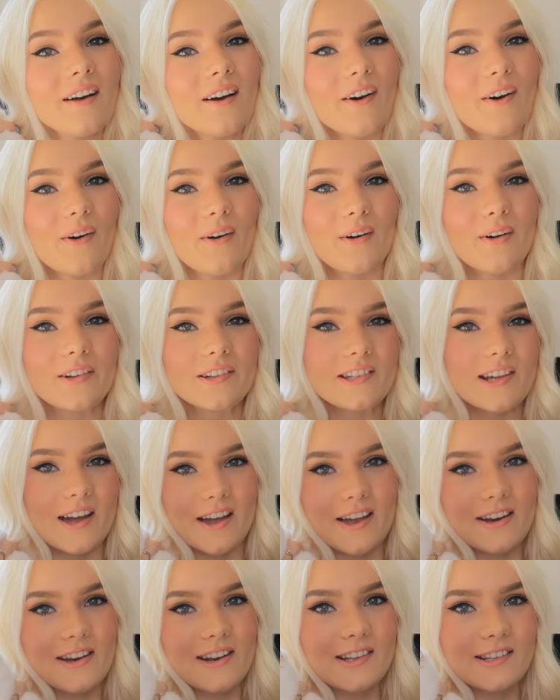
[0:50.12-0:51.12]
a whole
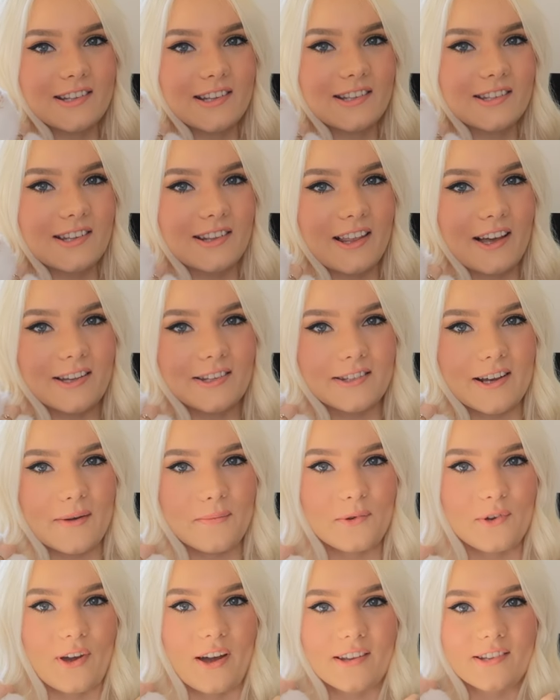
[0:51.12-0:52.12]
ton since the last
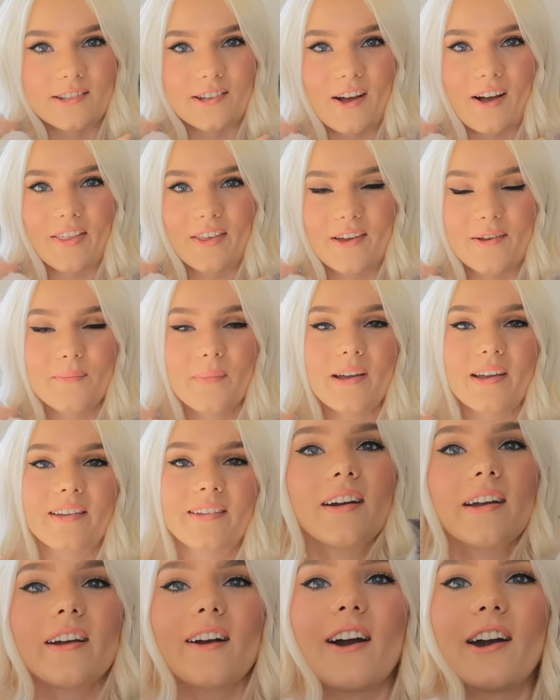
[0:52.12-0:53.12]
time you guys saw them.
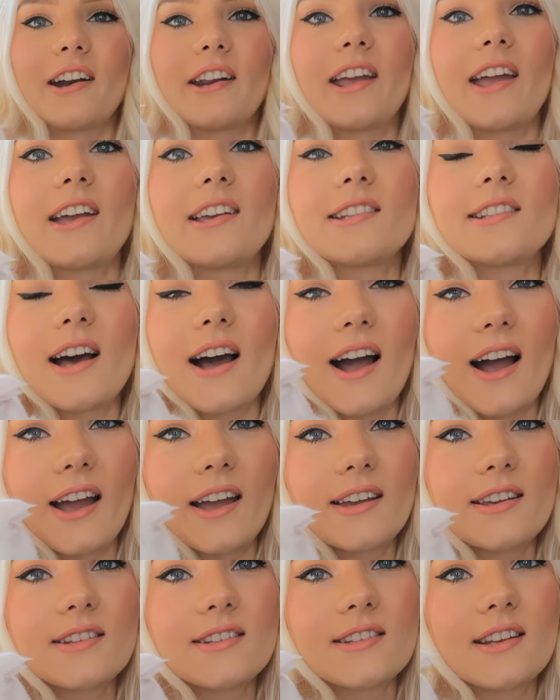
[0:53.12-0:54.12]
Cartier's
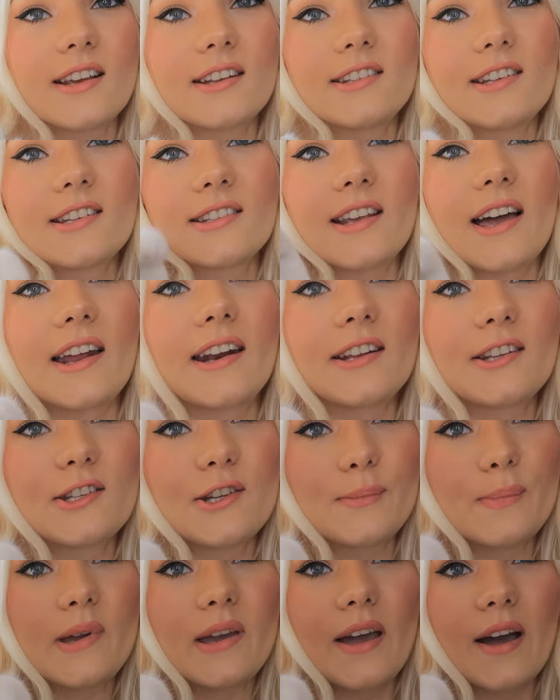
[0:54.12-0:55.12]
eyes decided
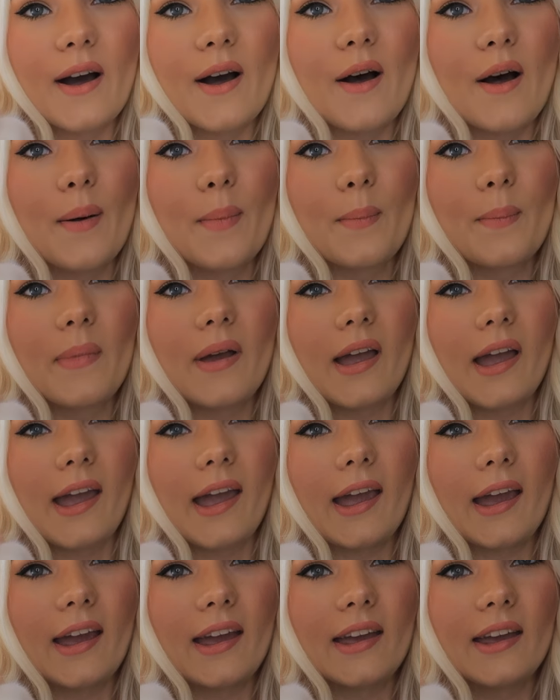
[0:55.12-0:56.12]
to become
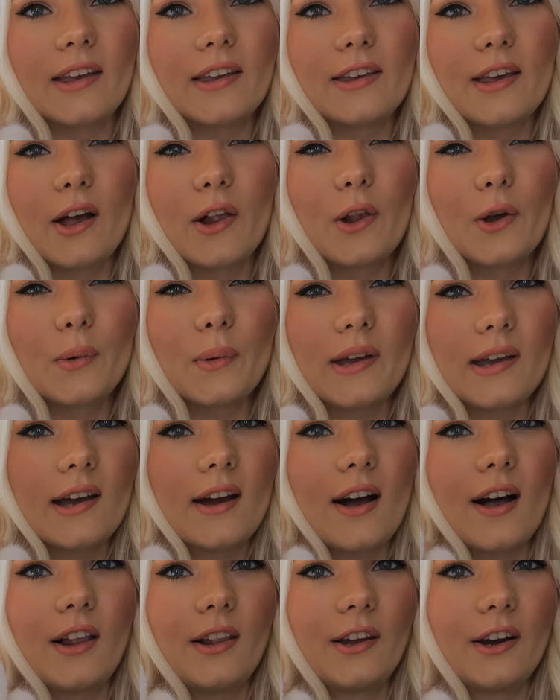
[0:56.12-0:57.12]
a yellowy
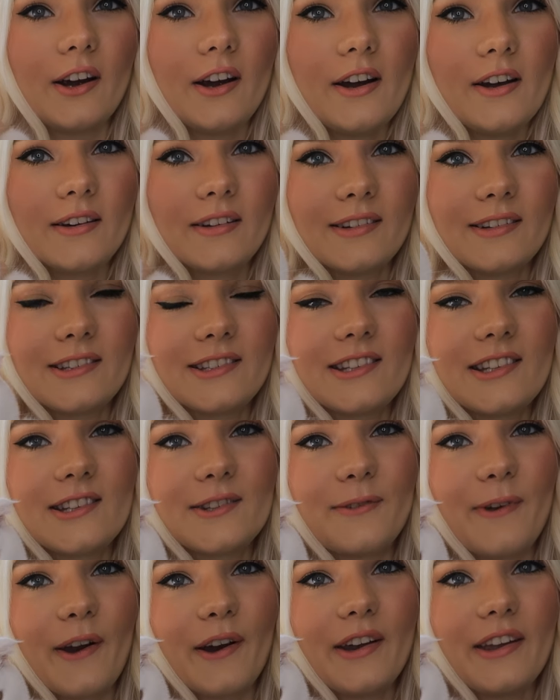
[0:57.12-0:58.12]
color. She's
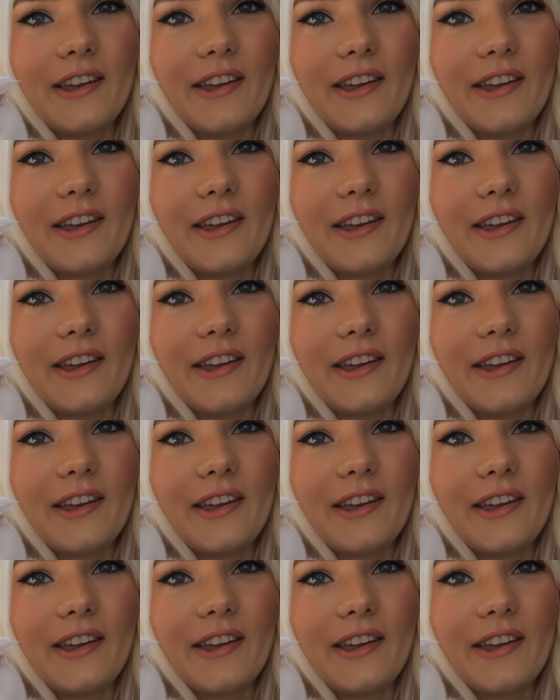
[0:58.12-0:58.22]
very